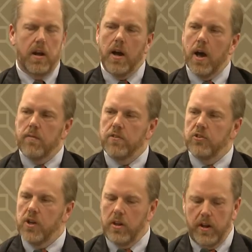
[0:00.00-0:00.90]
uh,
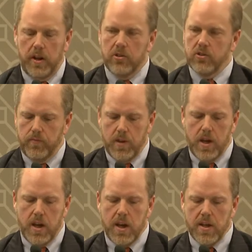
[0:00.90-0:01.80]
facilities
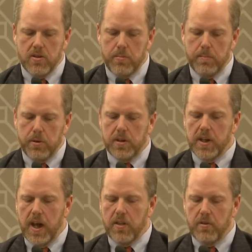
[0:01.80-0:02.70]
need to be put
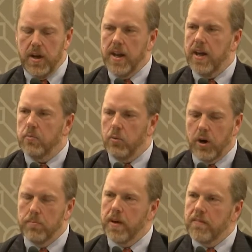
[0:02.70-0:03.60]
together in a
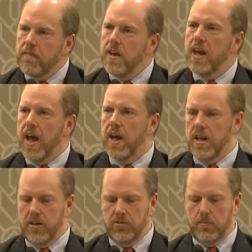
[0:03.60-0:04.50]
network, but VA
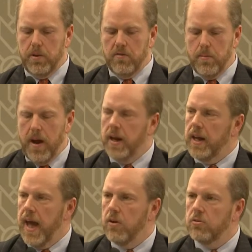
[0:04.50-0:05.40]
needs to be, remain
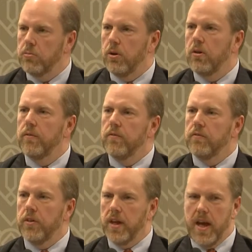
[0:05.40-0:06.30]
accountable for the